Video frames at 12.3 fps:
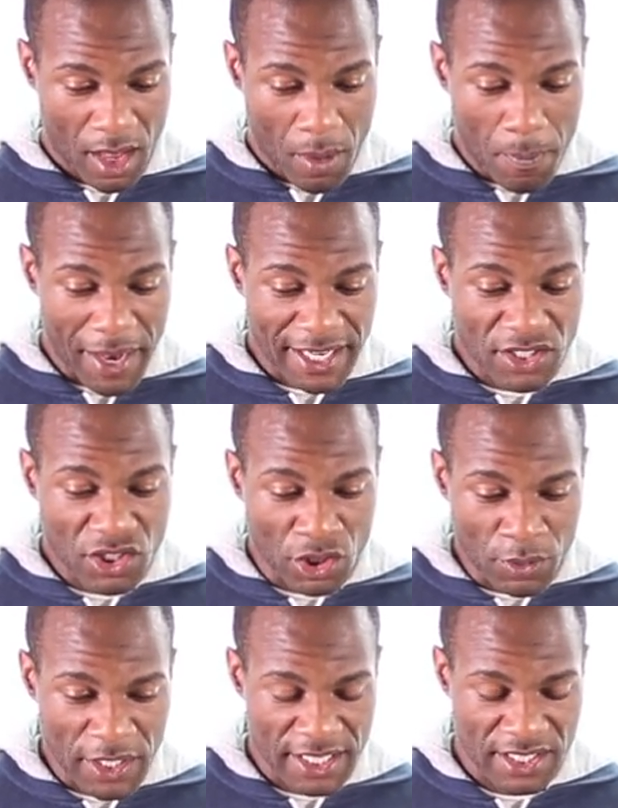By
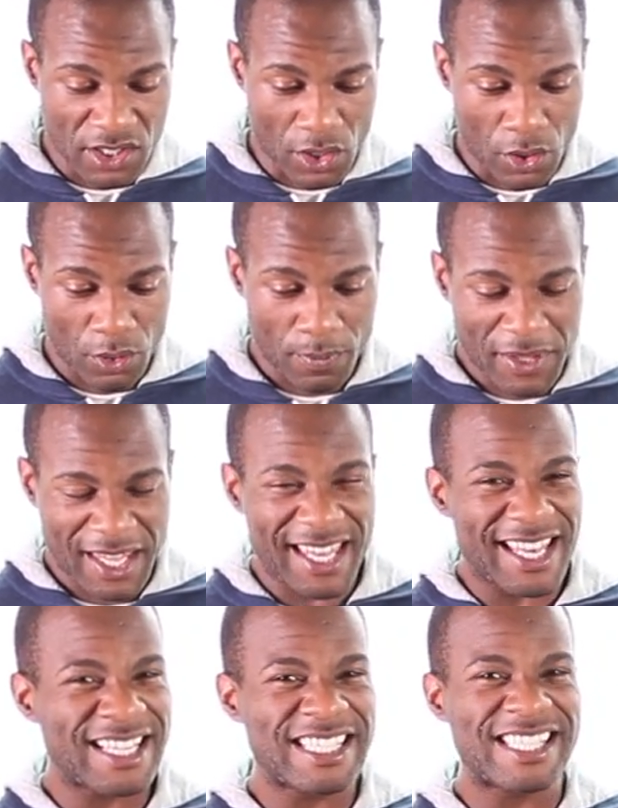doing so,
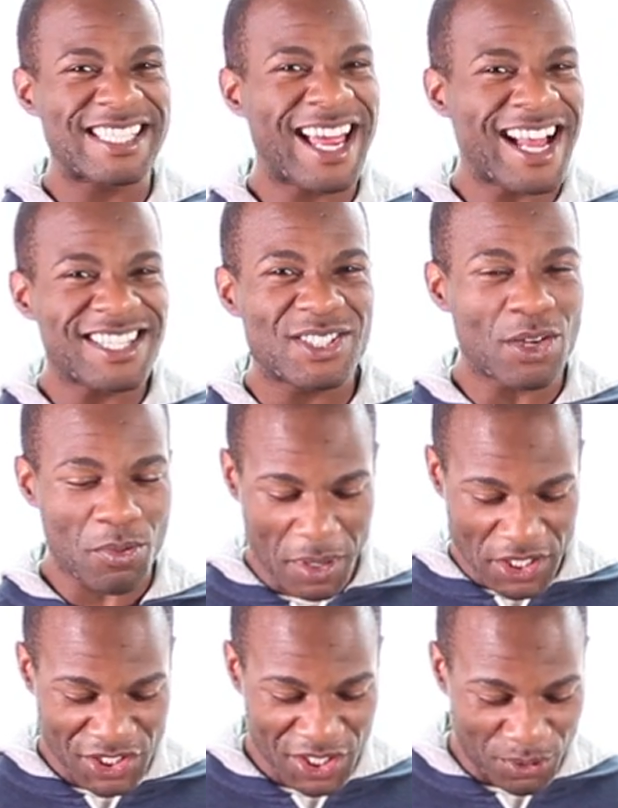it's not so
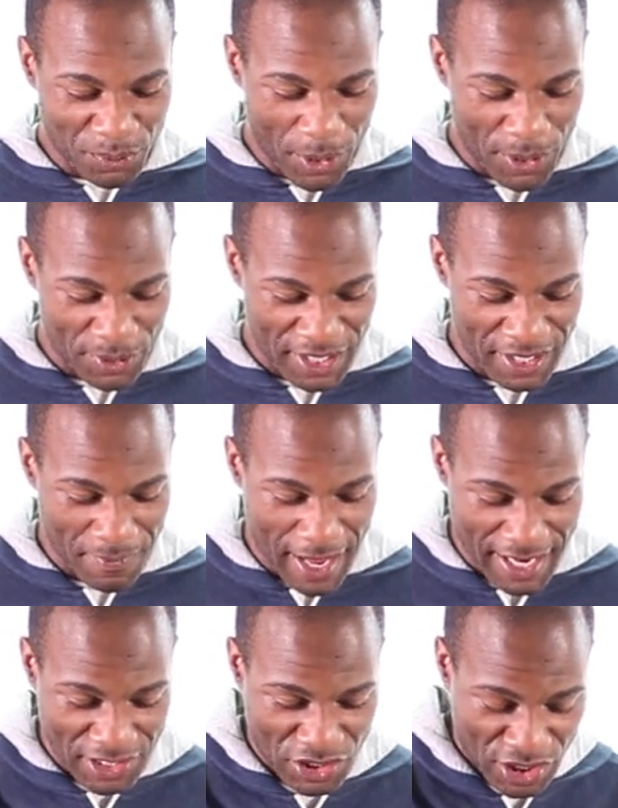much that Aronian
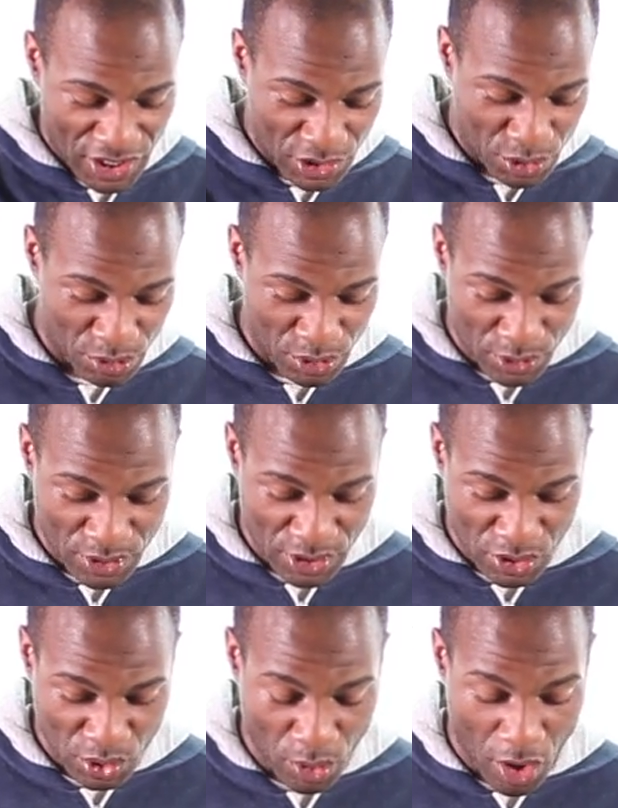managed to introduce a
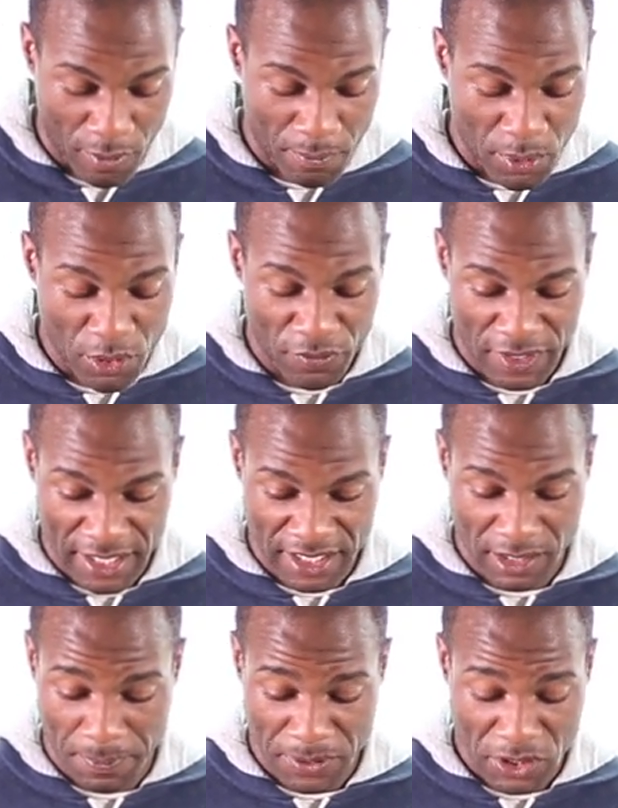strong move into
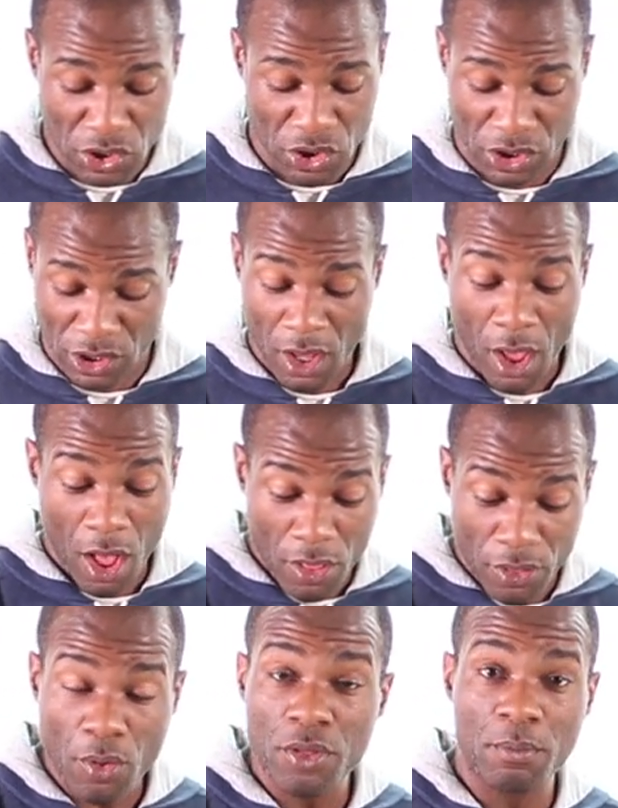the position,
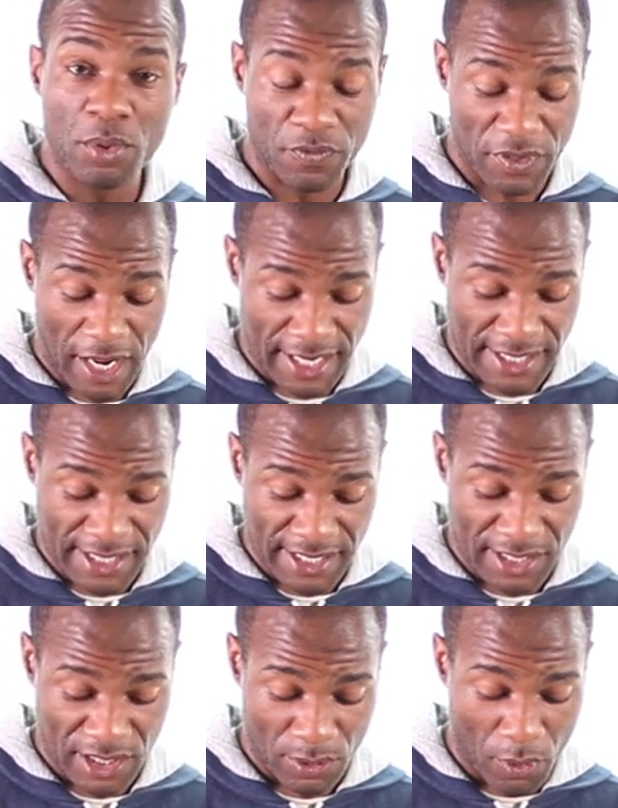though the move knight
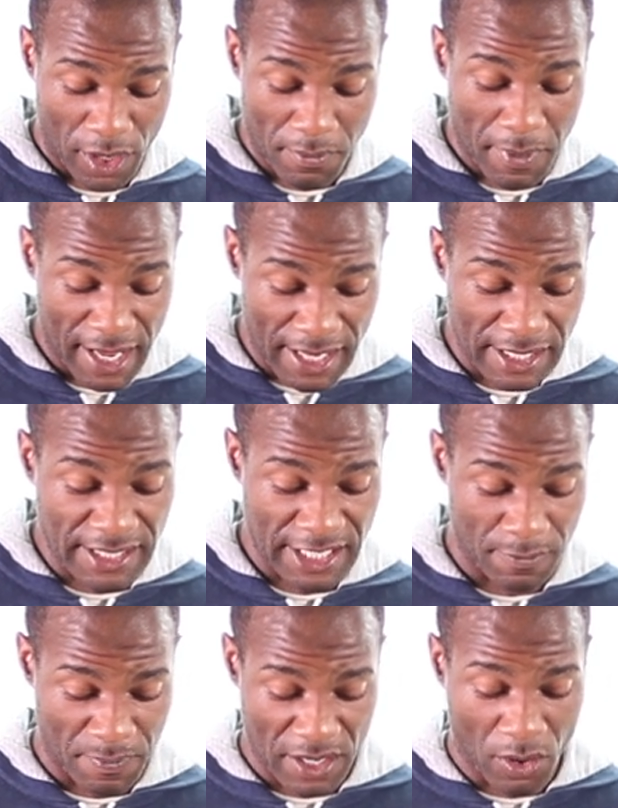cdd1 may
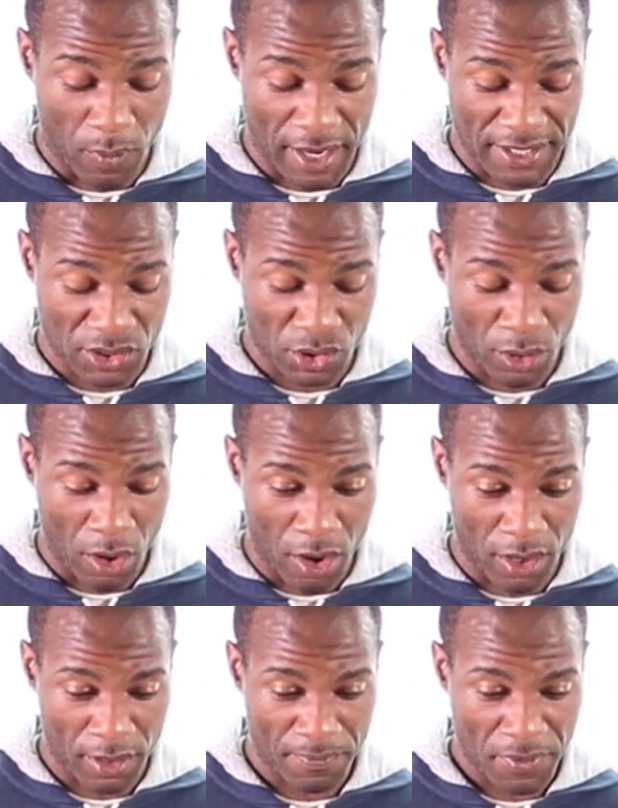indeed be quite
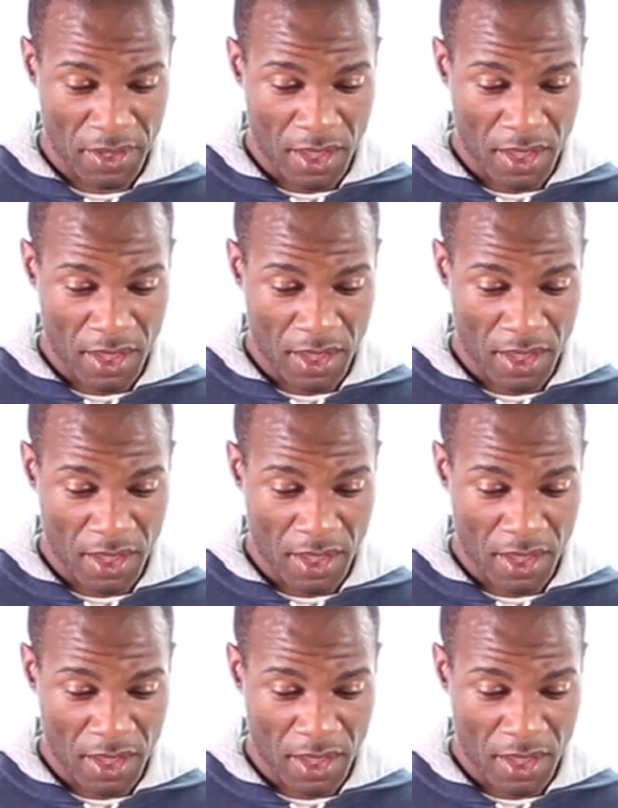strong,